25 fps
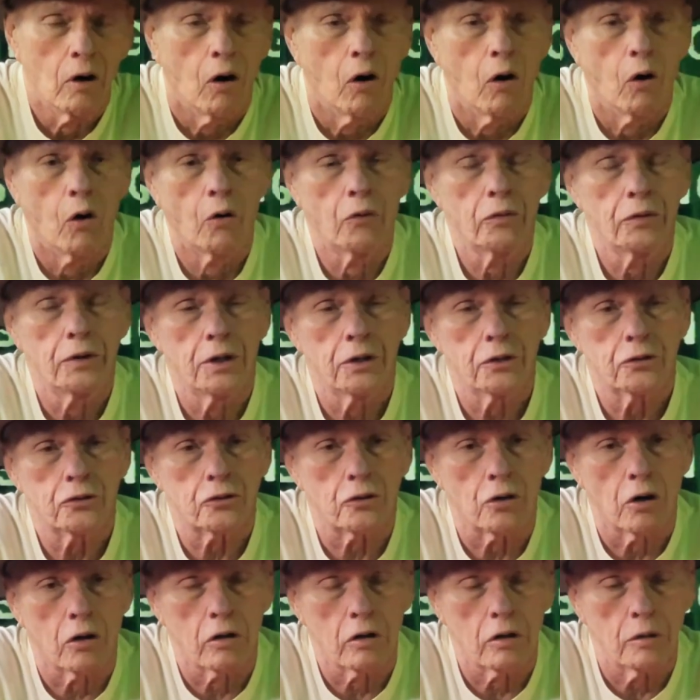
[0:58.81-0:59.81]
On this
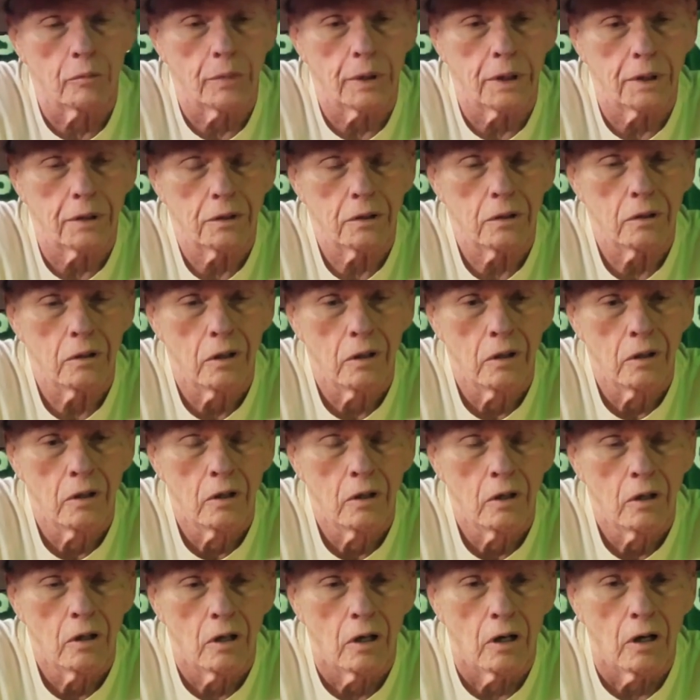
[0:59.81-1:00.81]
tournament,
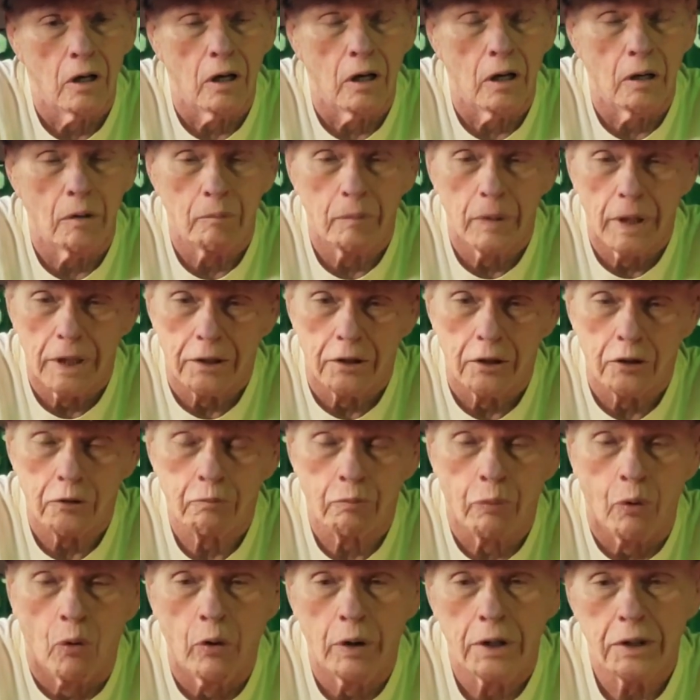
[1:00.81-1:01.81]
at this
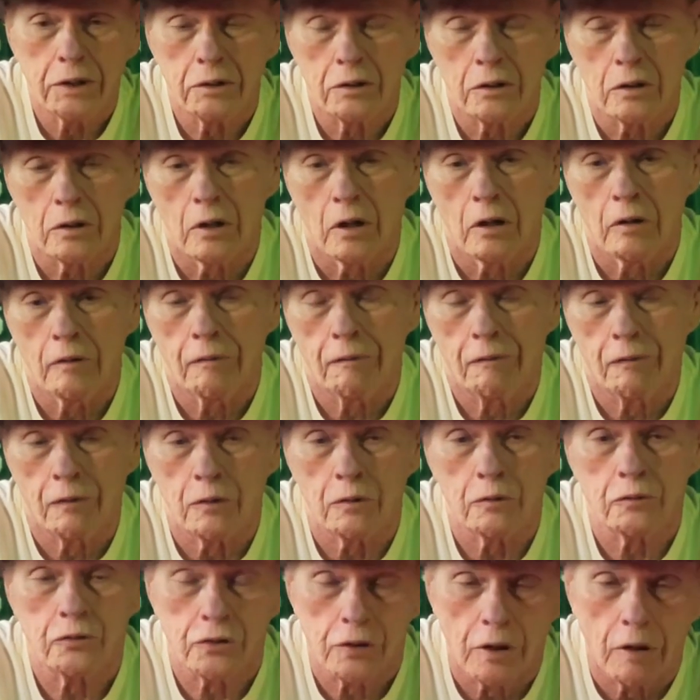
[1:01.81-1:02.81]
point,
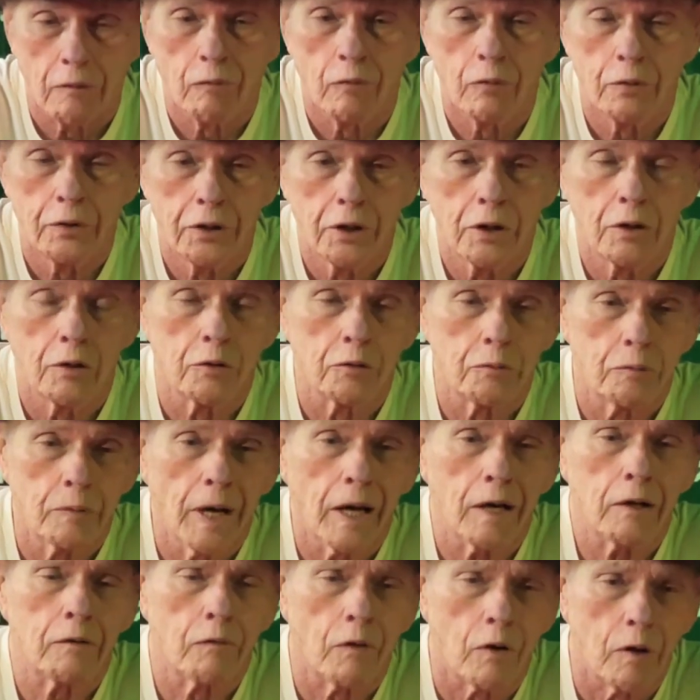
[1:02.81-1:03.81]
for several years,
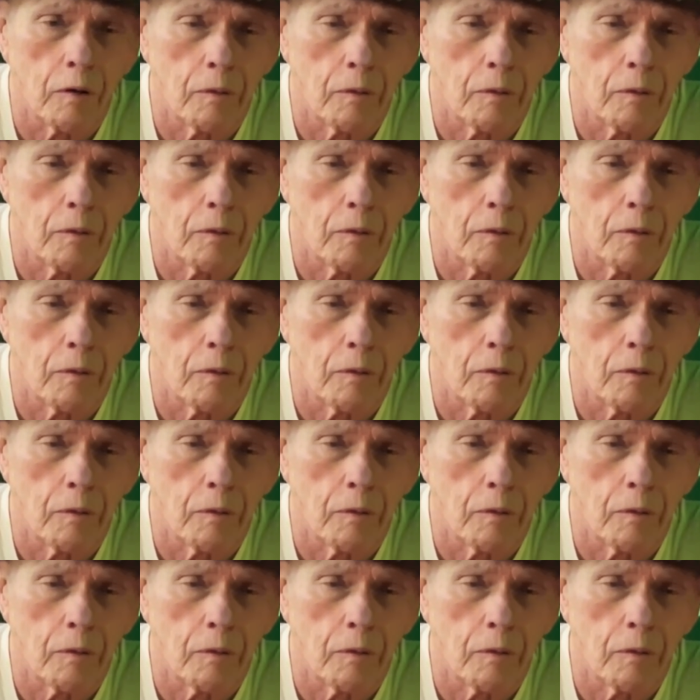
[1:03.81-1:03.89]
actually